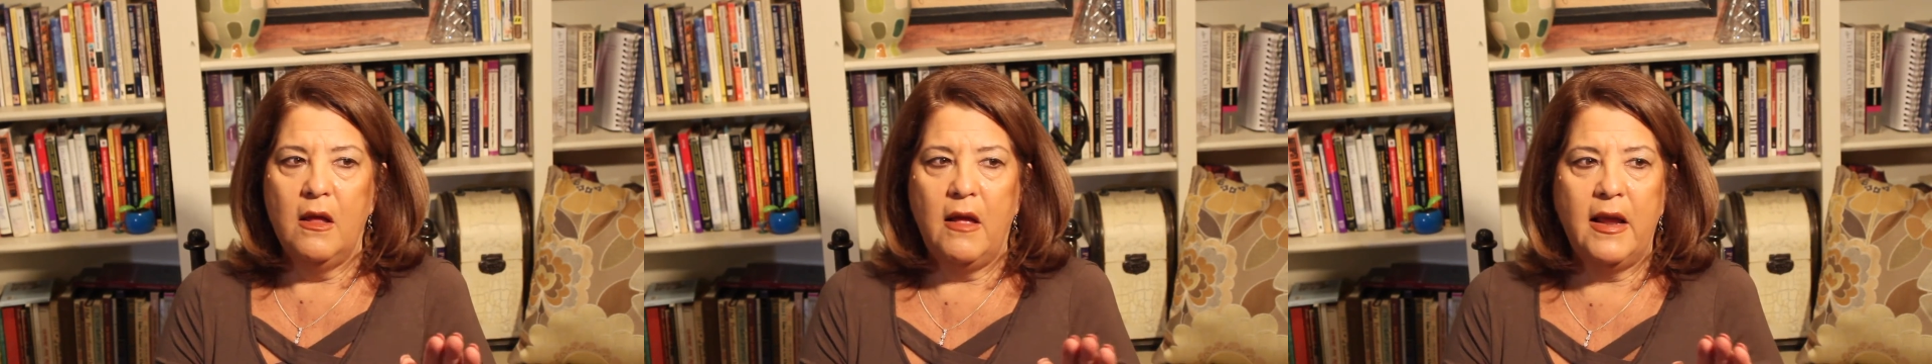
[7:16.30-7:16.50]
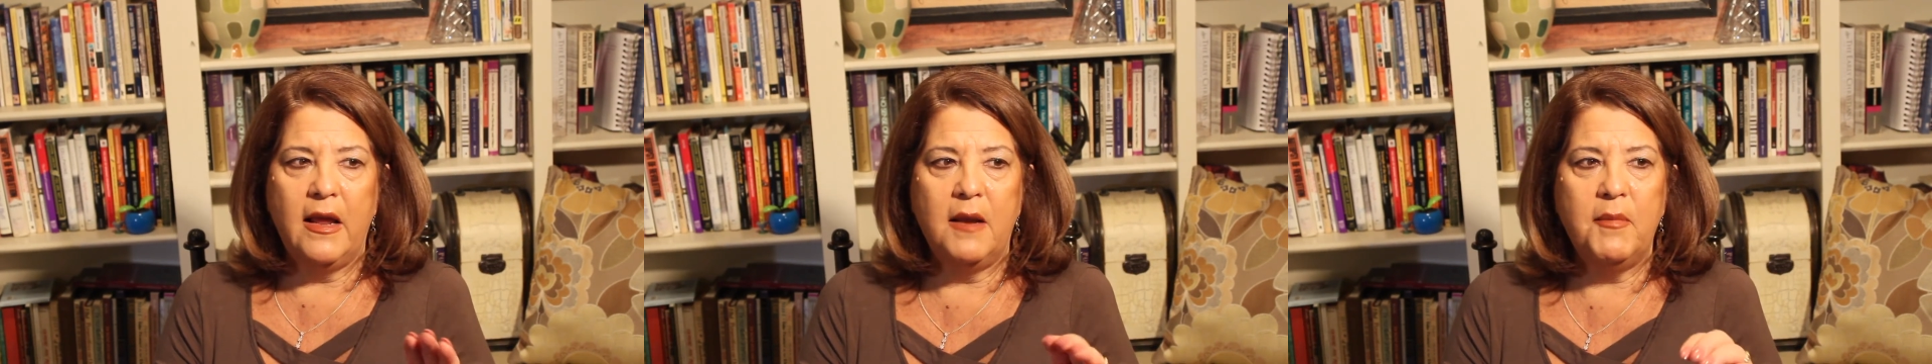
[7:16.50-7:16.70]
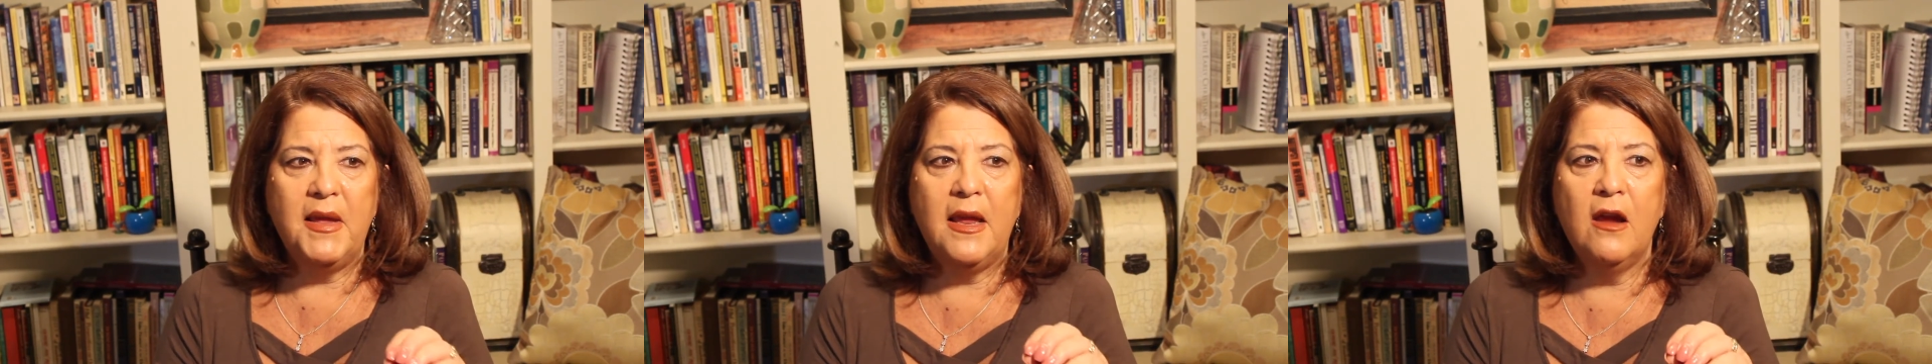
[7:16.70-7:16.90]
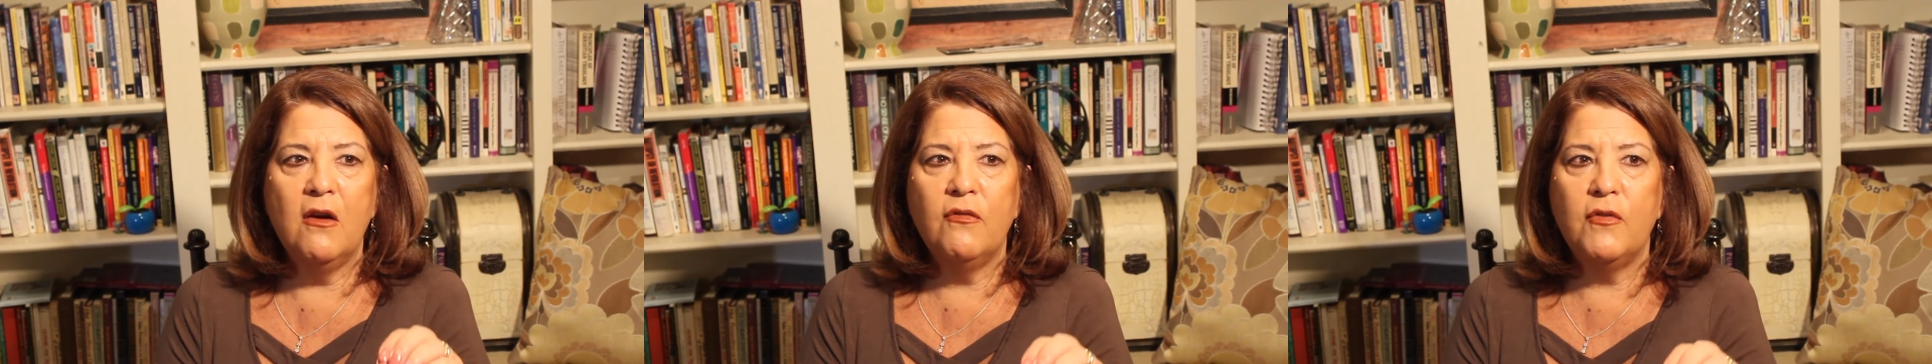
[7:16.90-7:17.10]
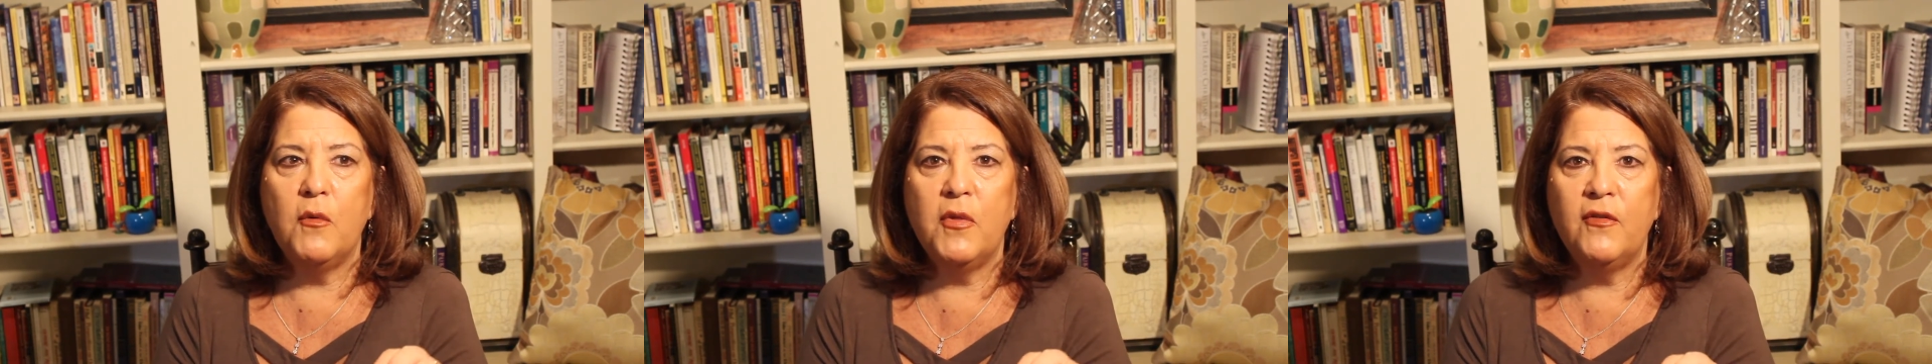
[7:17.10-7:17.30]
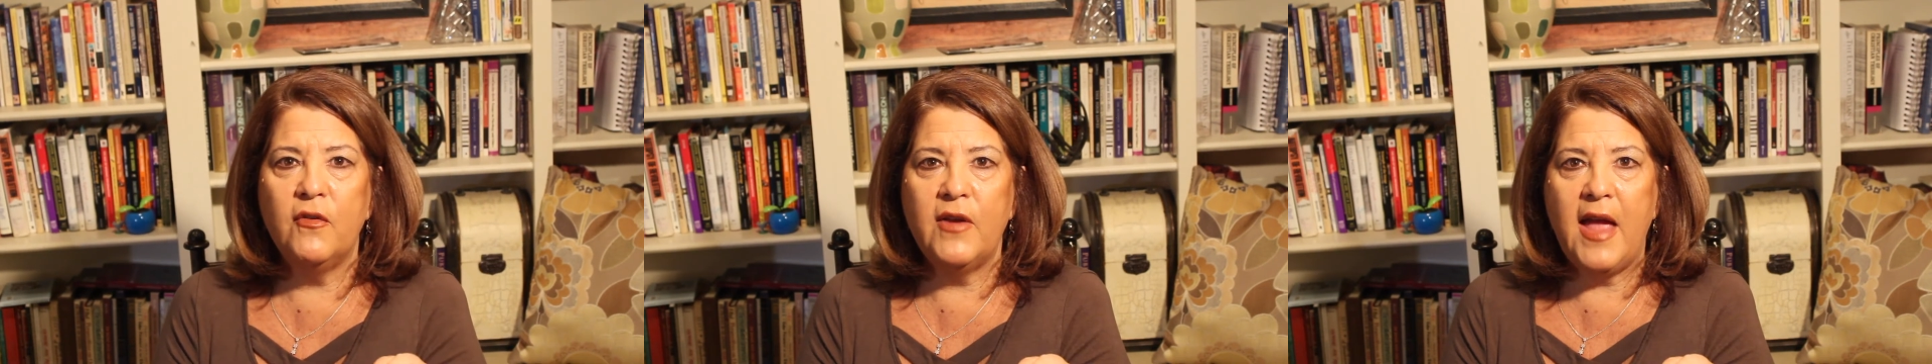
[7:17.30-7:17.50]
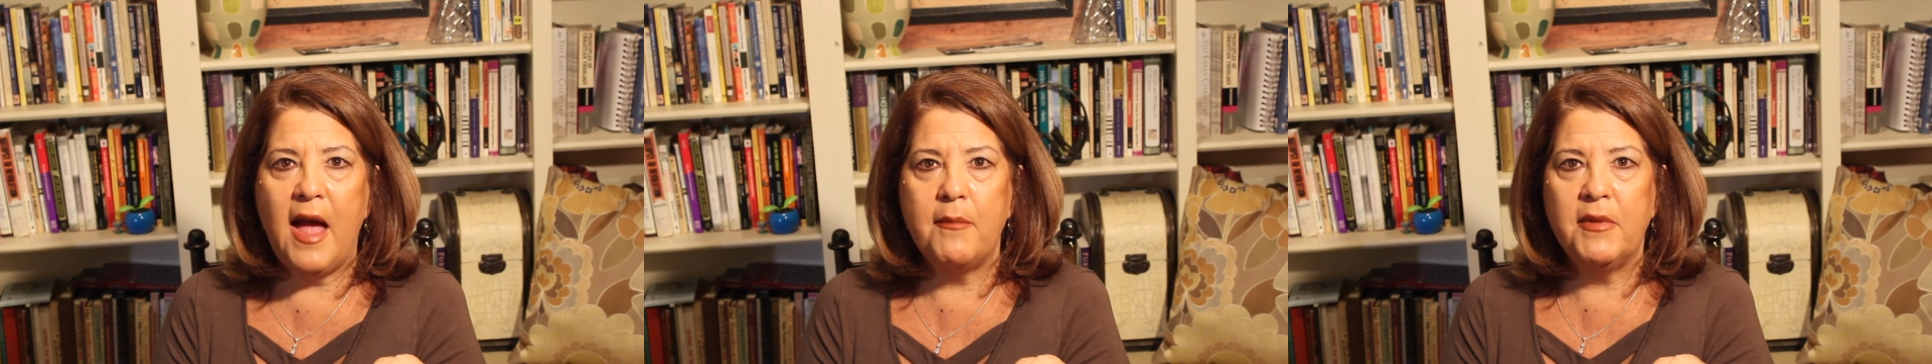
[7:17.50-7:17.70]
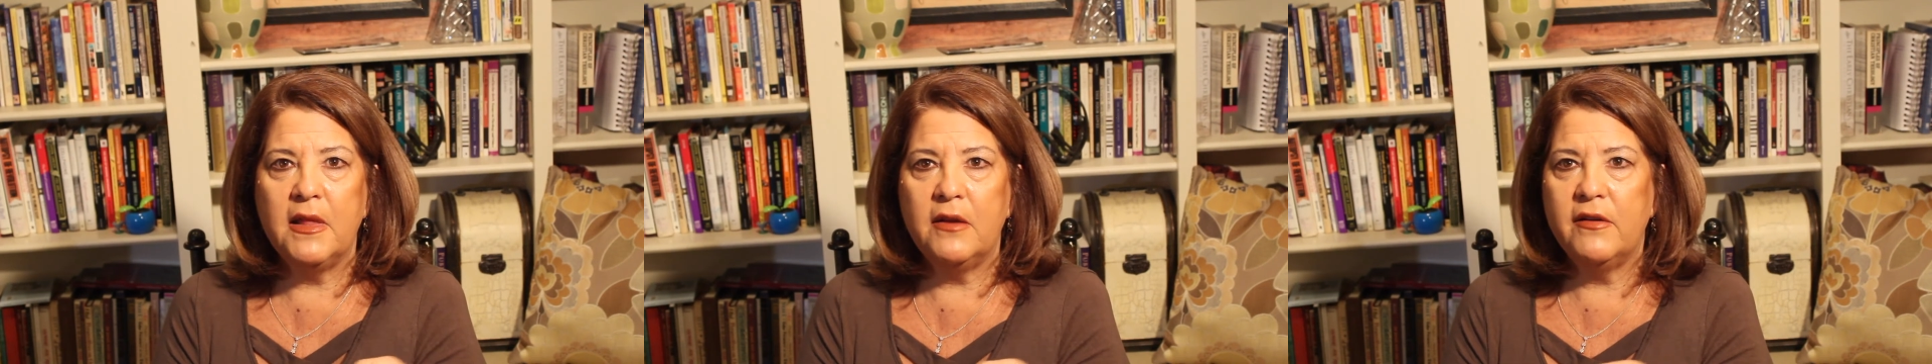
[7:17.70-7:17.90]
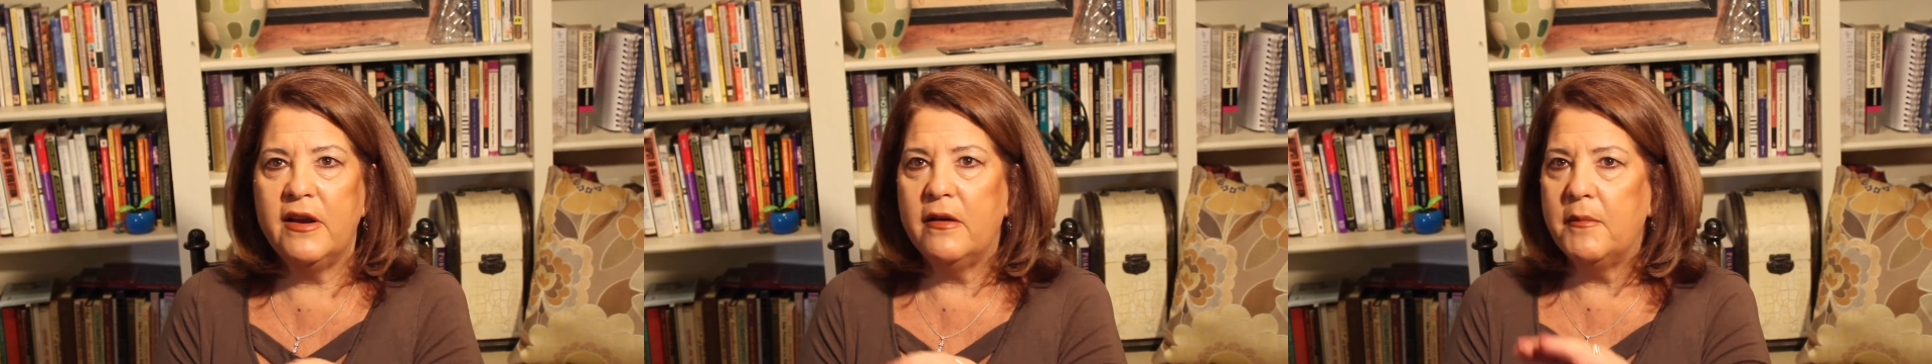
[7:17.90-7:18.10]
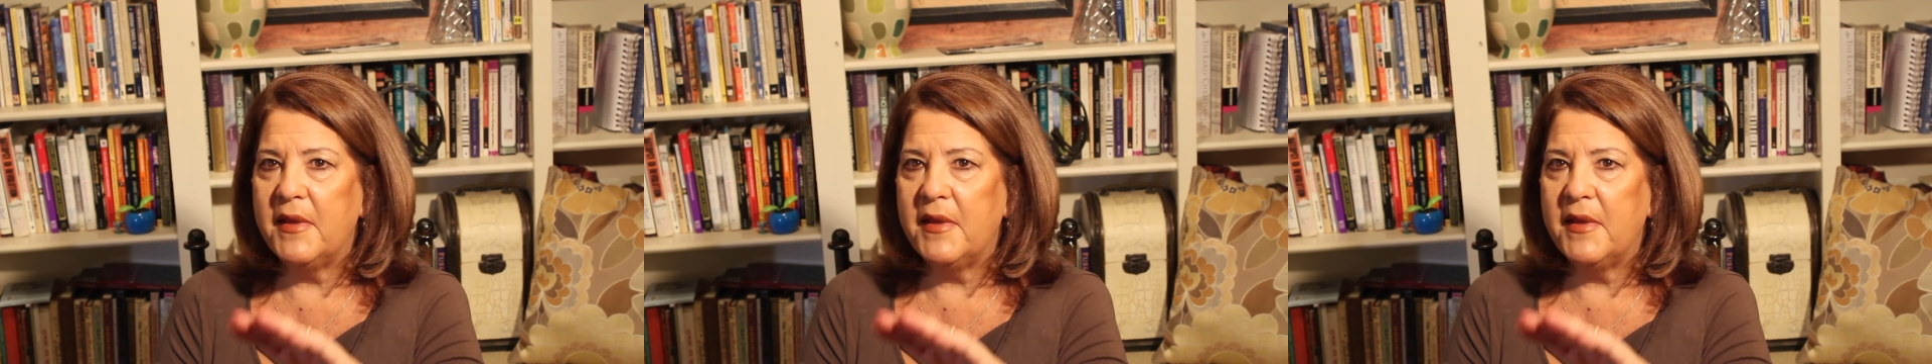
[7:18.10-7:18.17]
I got to be careful with the vocabulary here